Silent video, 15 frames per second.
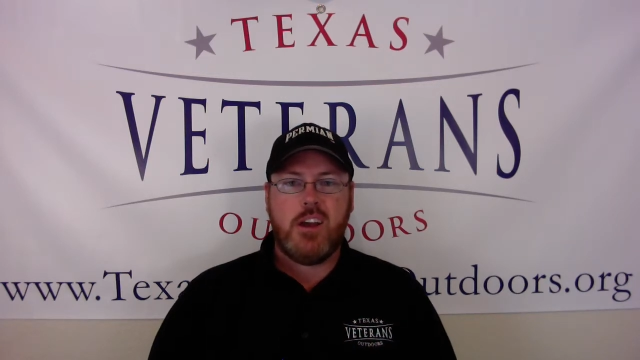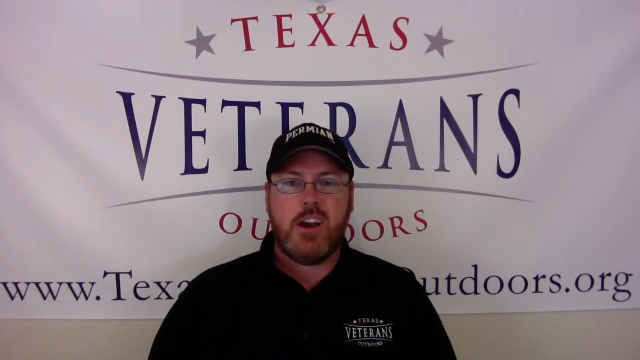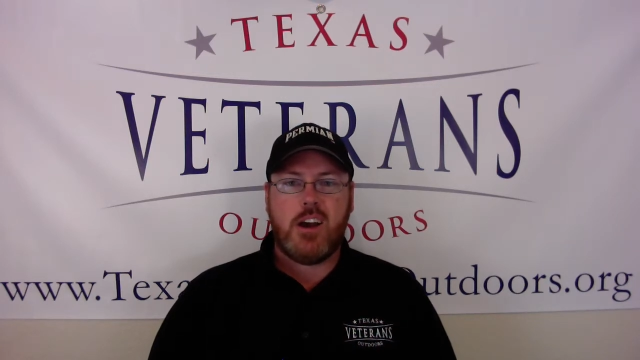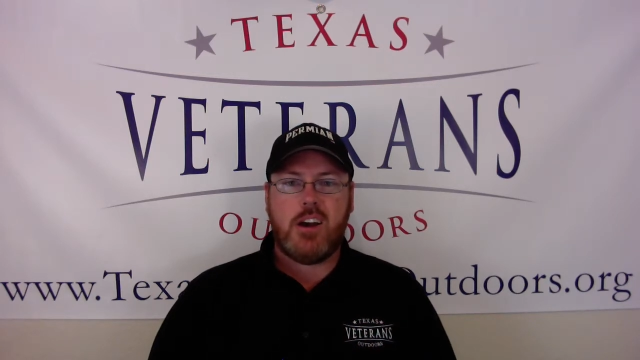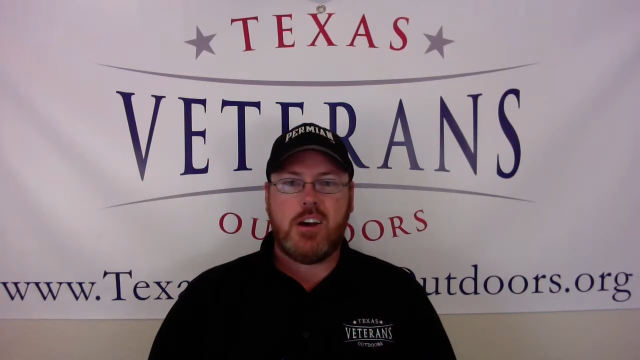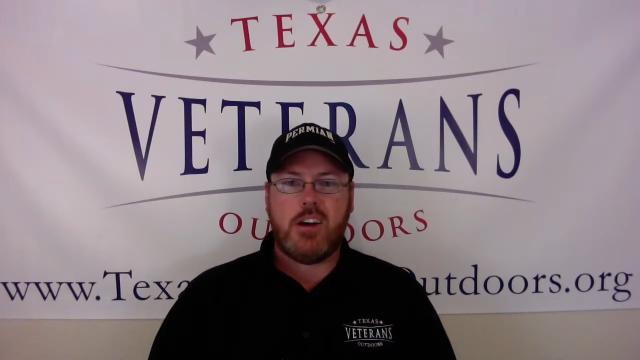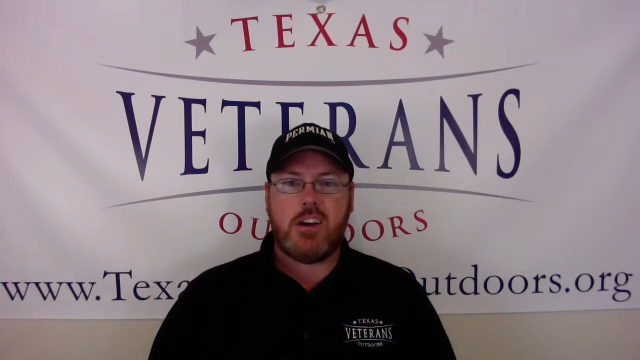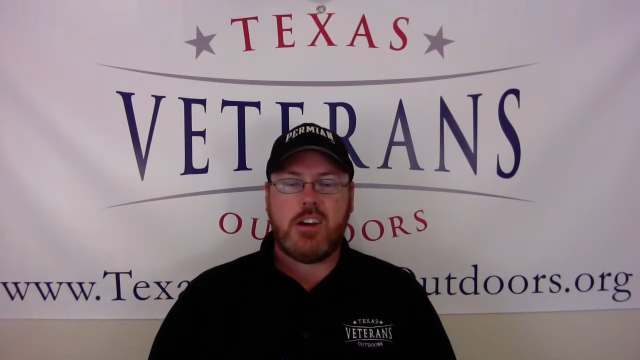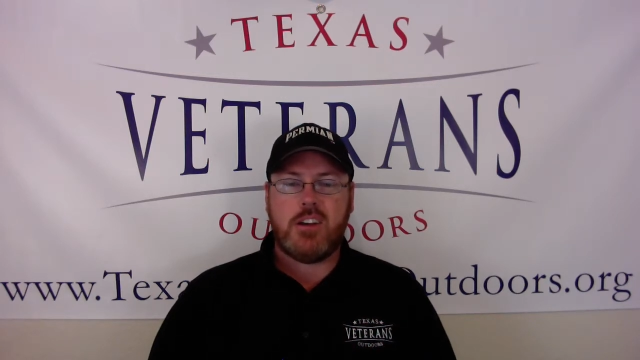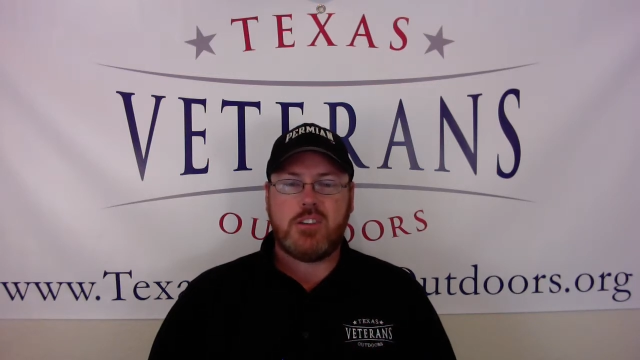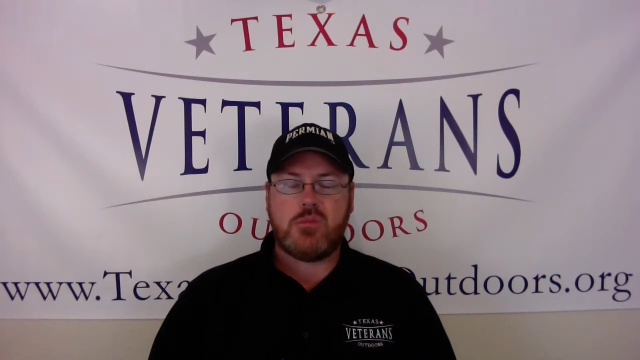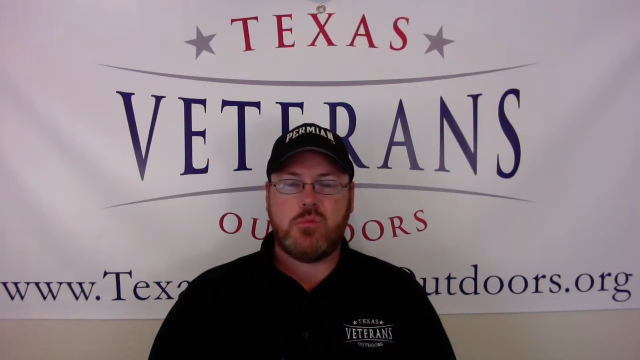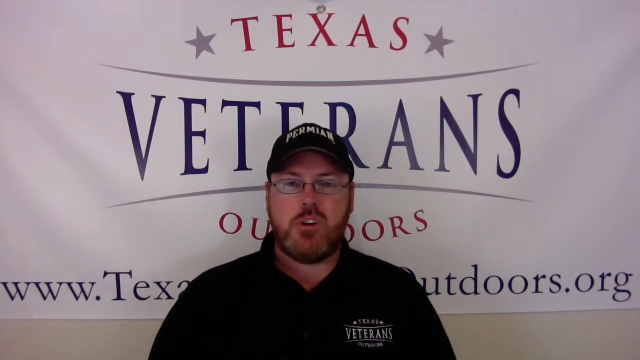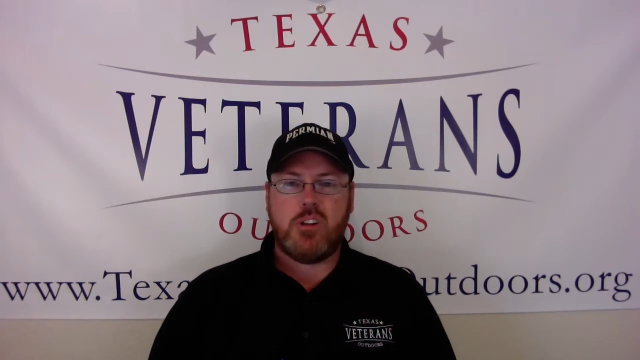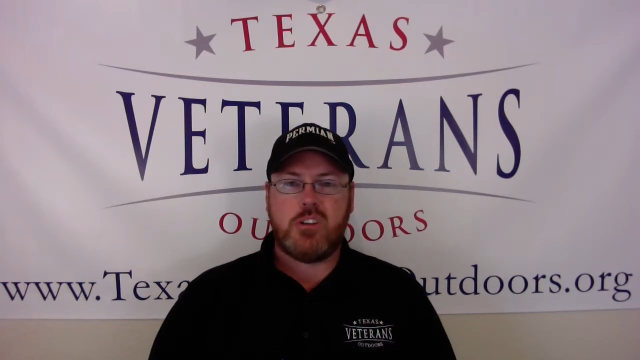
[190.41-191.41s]
as
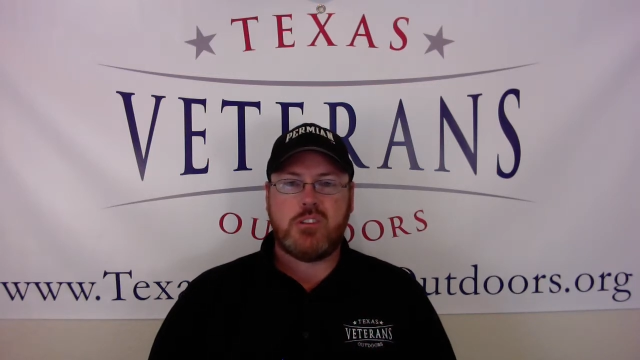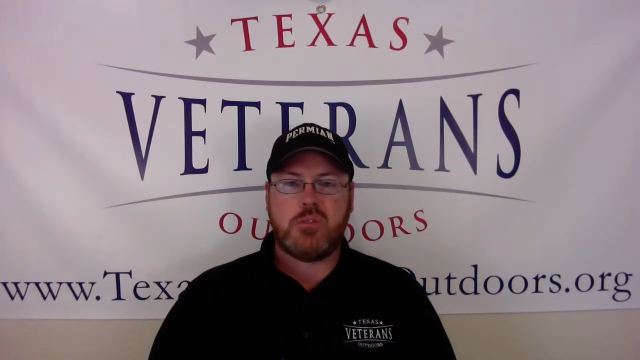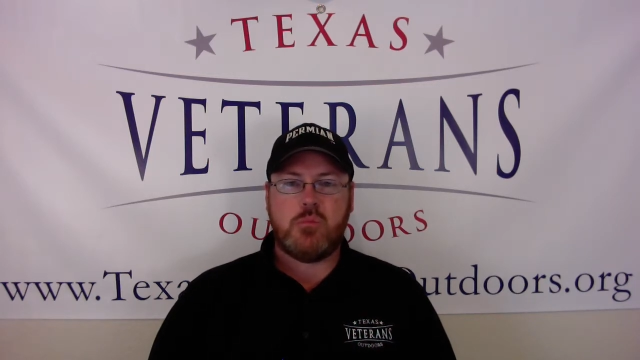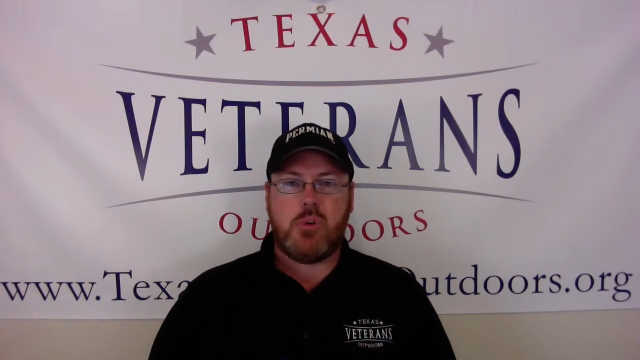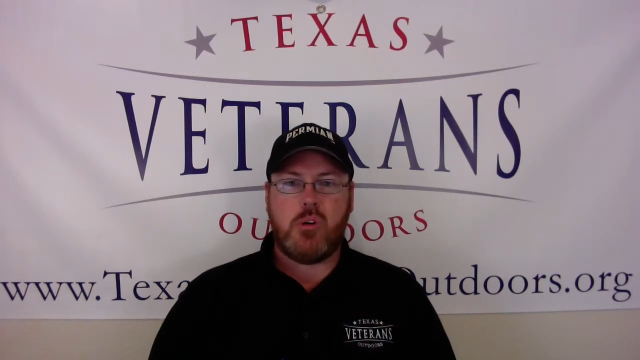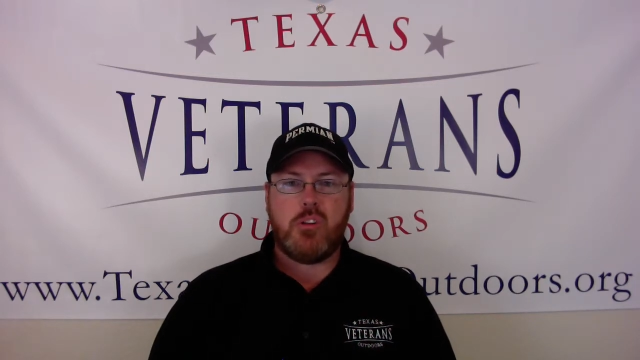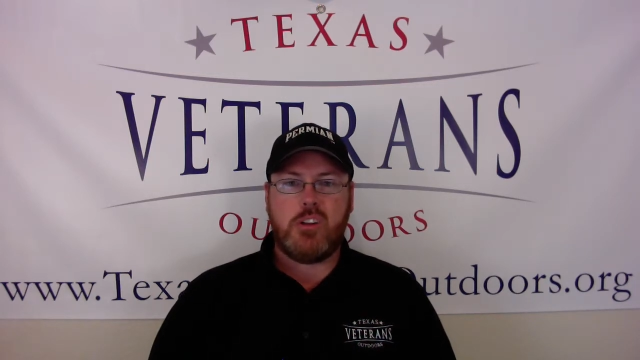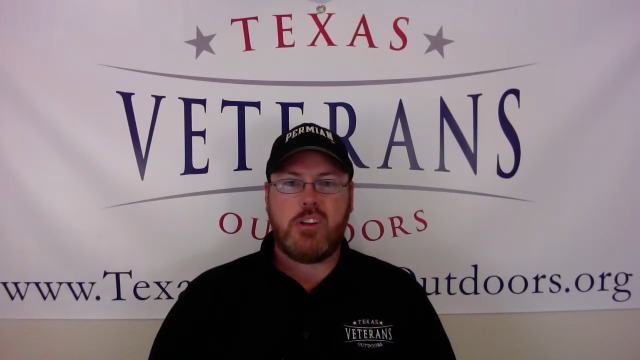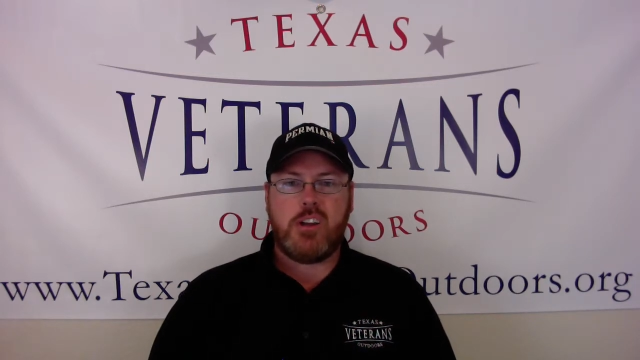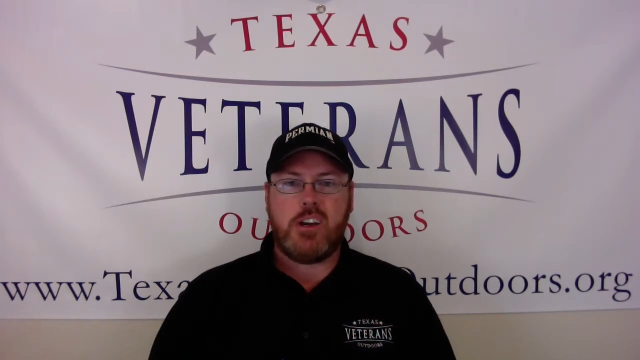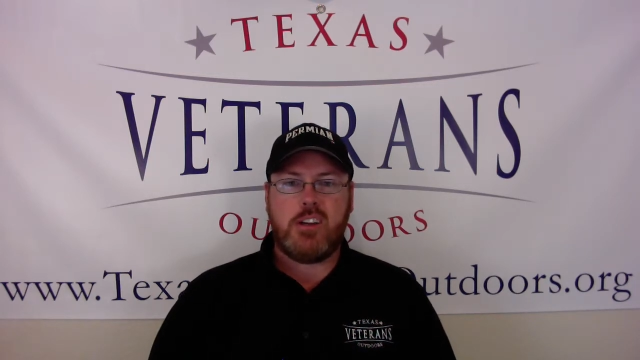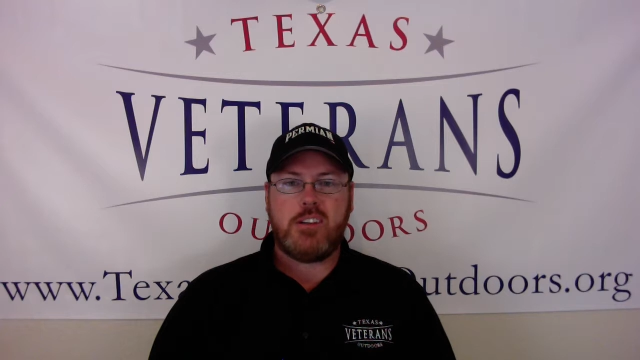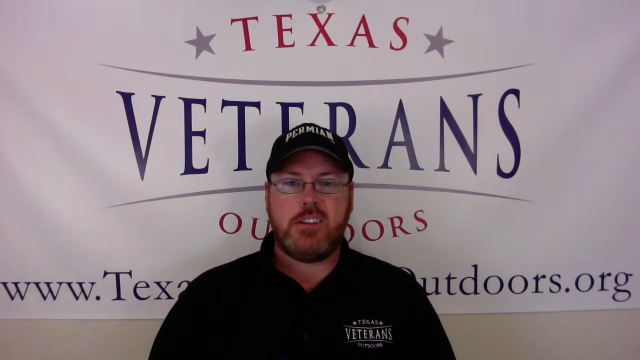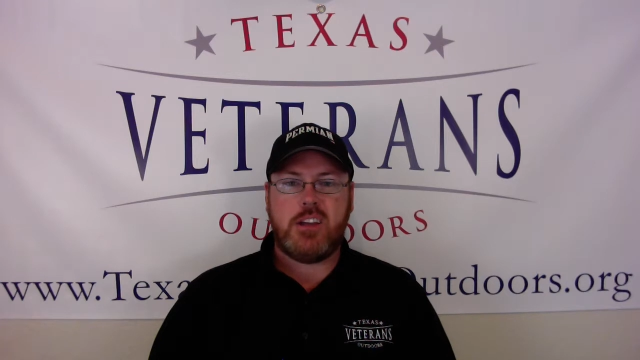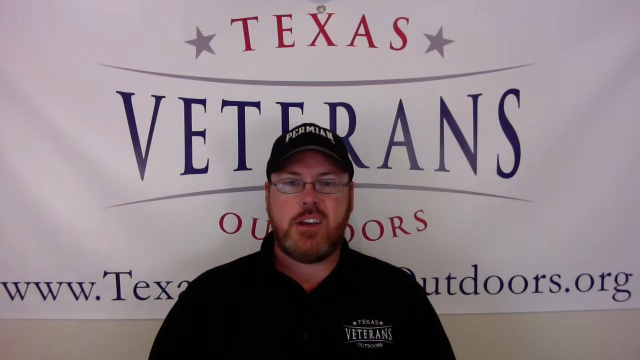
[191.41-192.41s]
well as a bowling
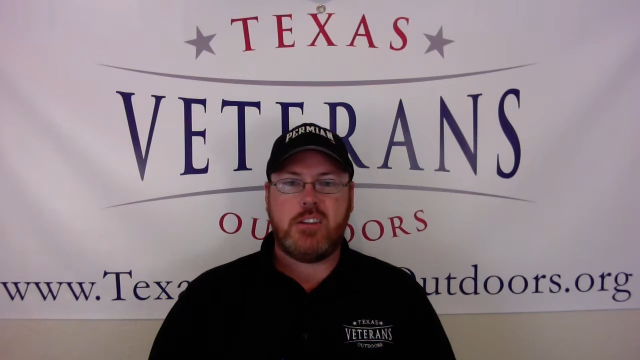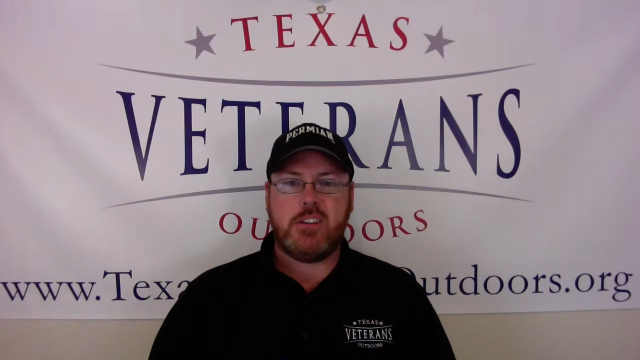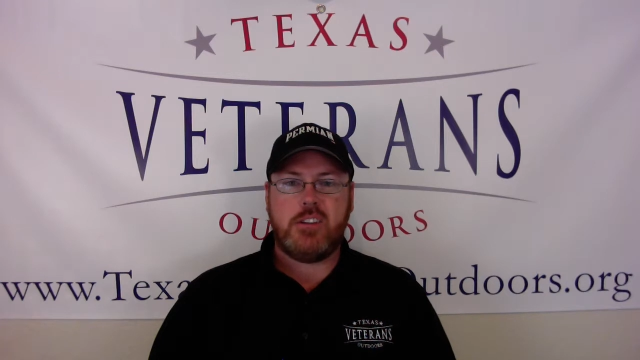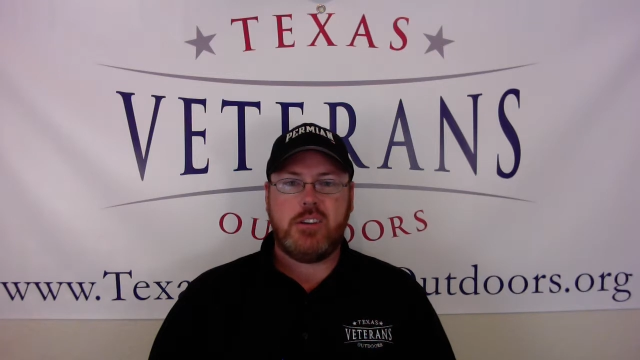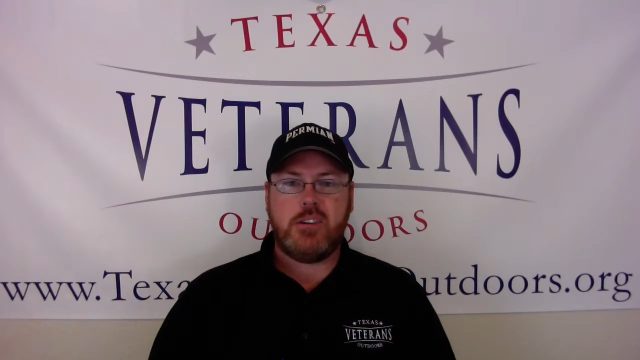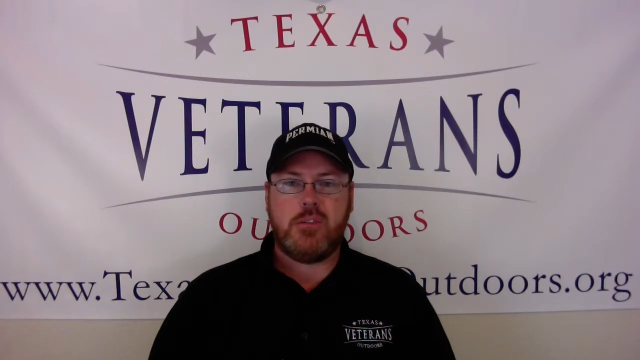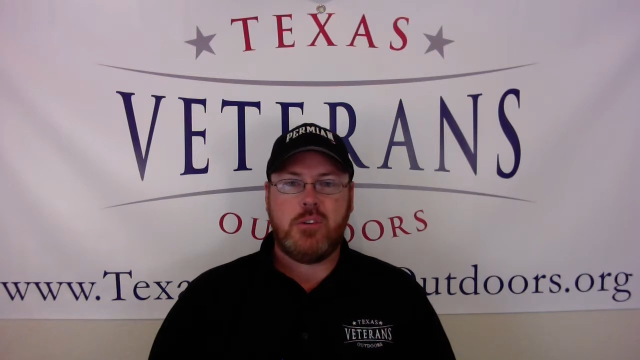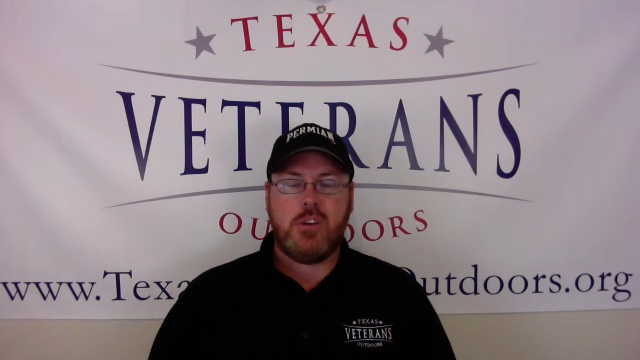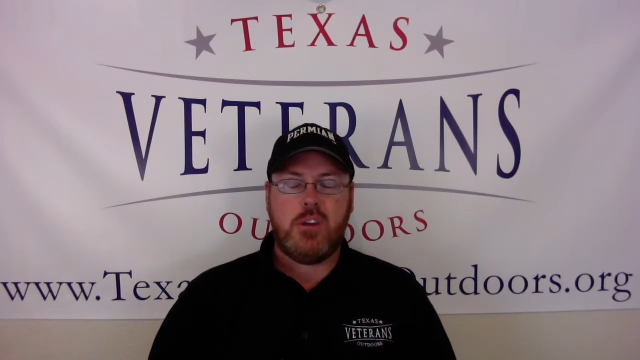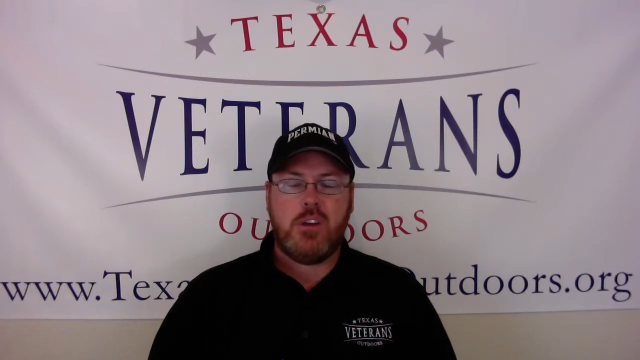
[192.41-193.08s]
night down there.